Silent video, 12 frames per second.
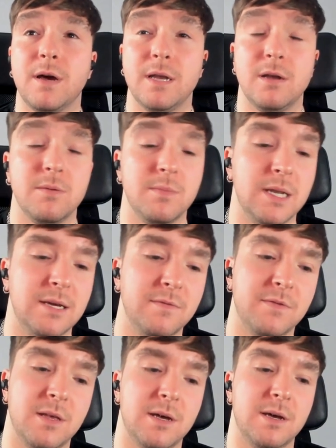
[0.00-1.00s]
I don't
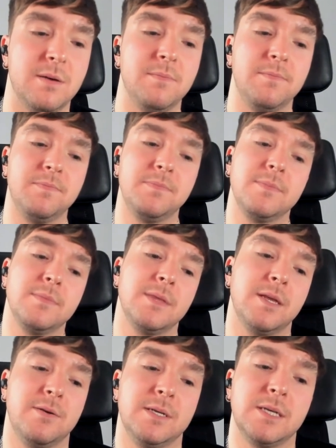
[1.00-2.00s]
believe that
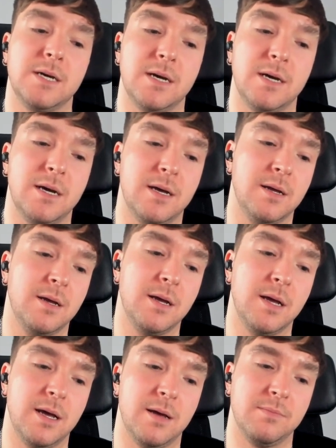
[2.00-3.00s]
there is a
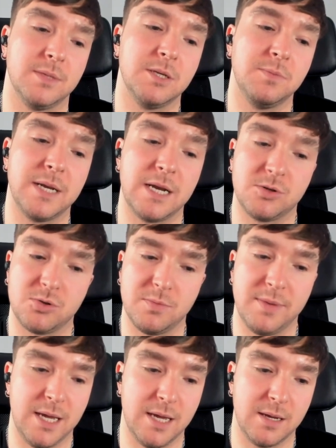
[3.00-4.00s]
um, supernatural
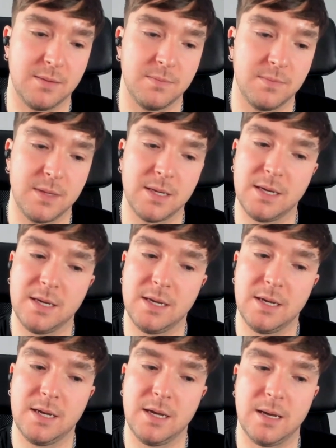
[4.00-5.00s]
being
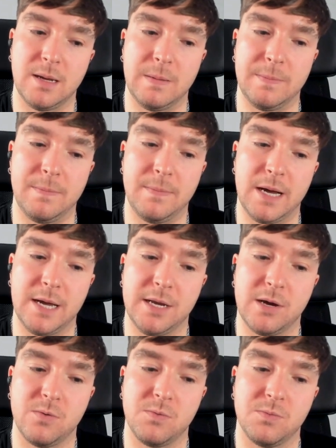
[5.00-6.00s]
um, I
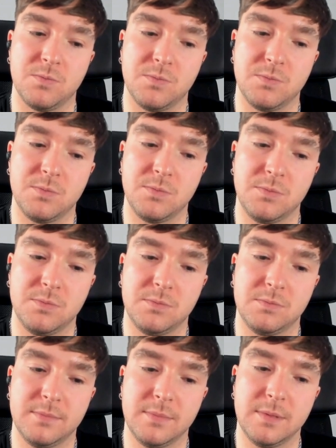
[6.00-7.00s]
don't,
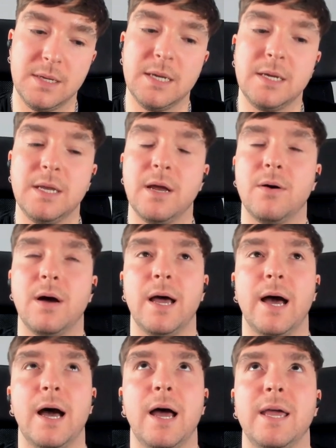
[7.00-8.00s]
you know, I,
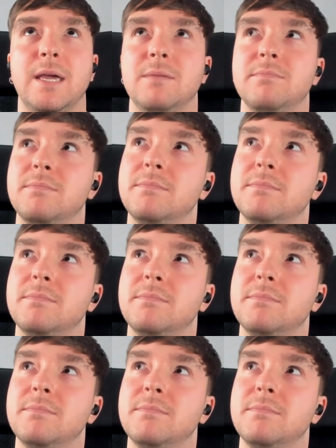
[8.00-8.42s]
I